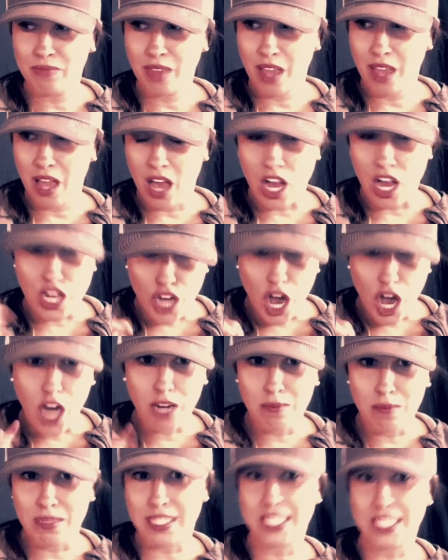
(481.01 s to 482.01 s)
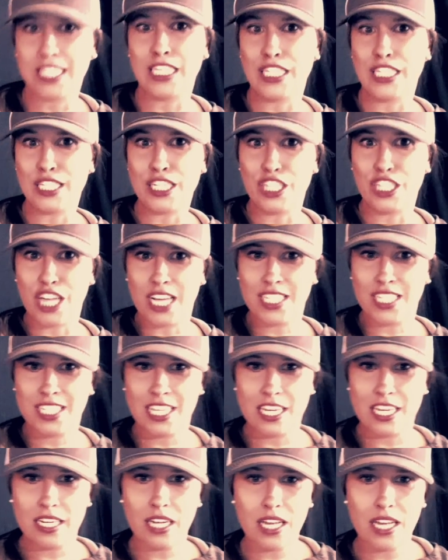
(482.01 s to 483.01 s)
anonymously
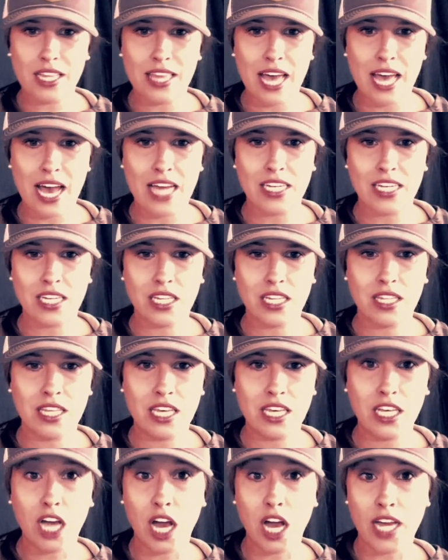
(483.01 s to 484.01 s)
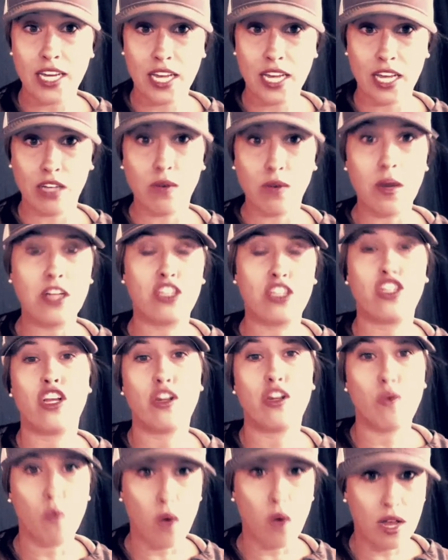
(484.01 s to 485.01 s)
suggested, that the gun in question
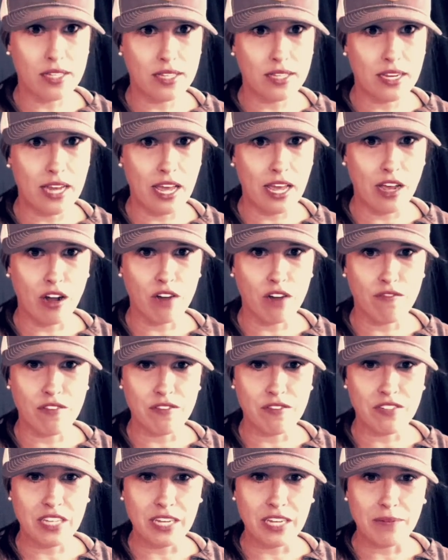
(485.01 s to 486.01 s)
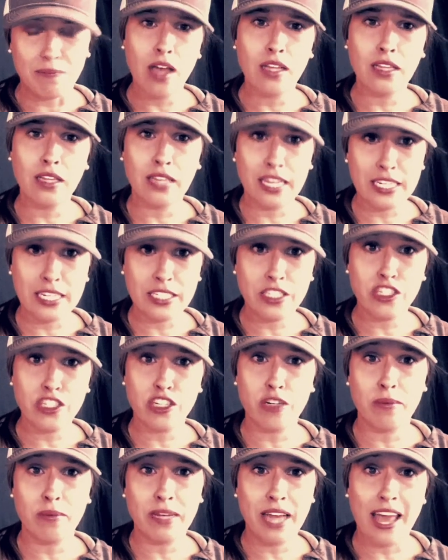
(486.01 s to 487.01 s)
was an AR-15. Ladies and
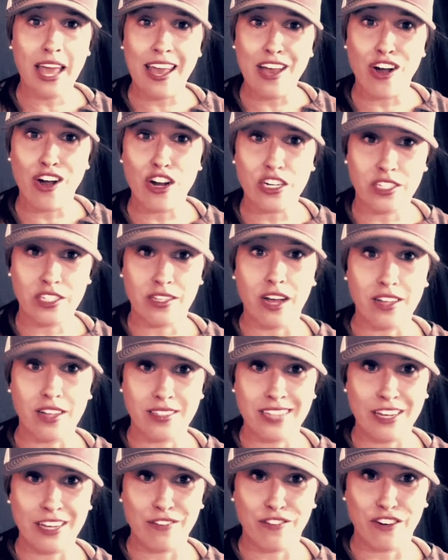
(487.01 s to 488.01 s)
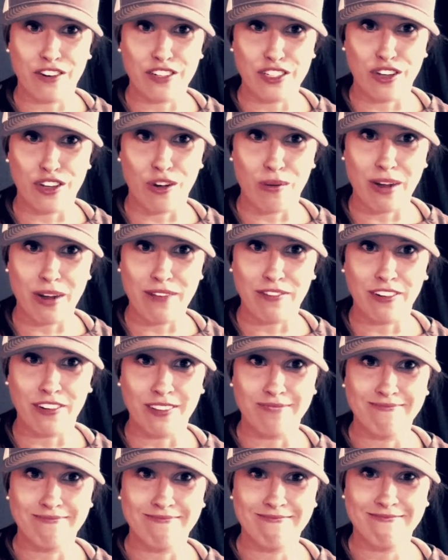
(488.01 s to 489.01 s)
gentlemen, AR does not stand for assault rifle.
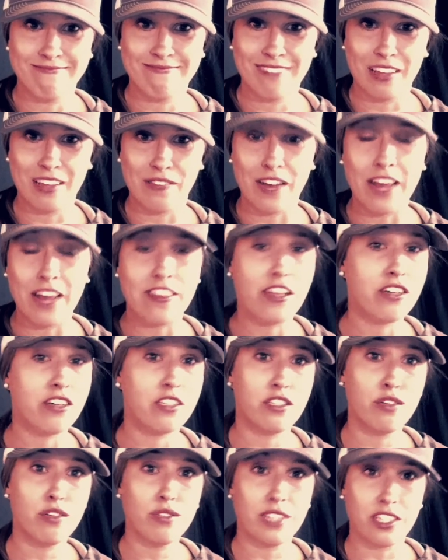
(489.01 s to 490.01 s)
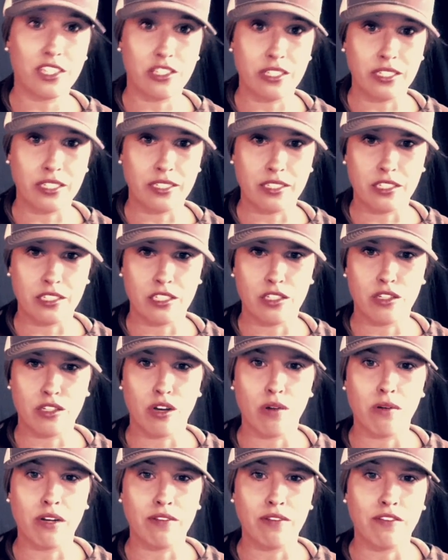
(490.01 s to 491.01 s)
In fact, there is no such thing as an assault
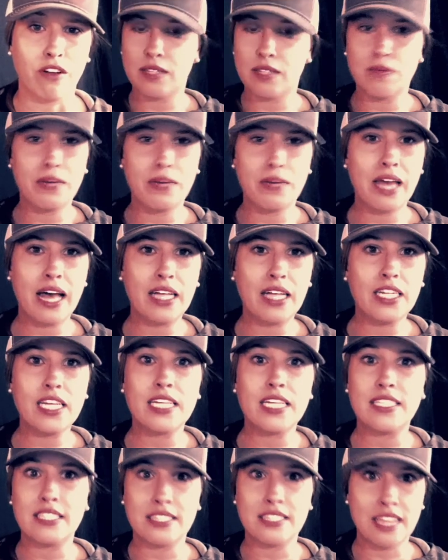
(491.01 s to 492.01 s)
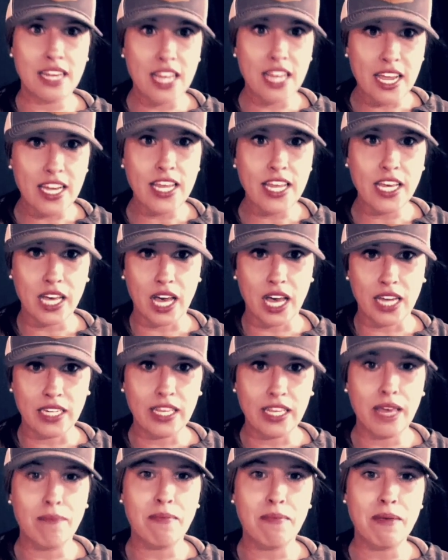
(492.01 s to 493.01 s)
rifle. The reality is that any gun
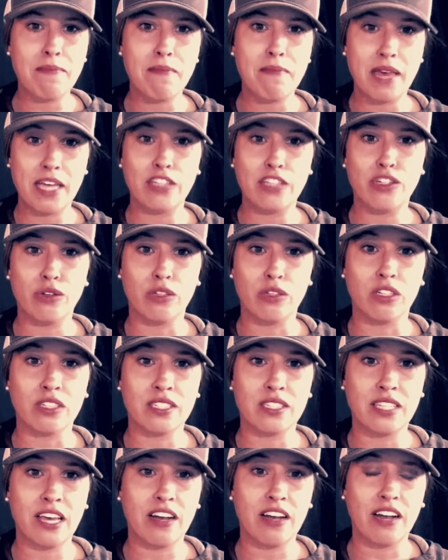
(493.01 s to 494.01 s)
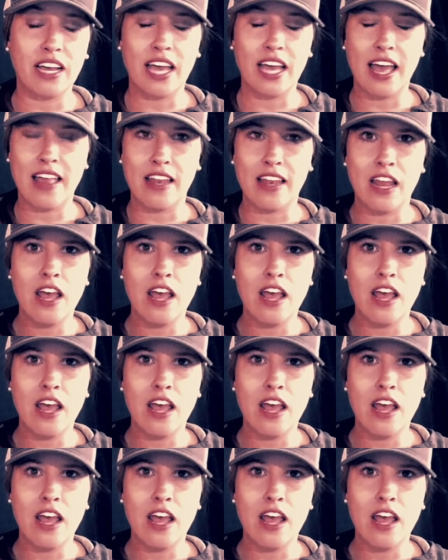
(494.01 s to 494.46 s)
can be made to look scary and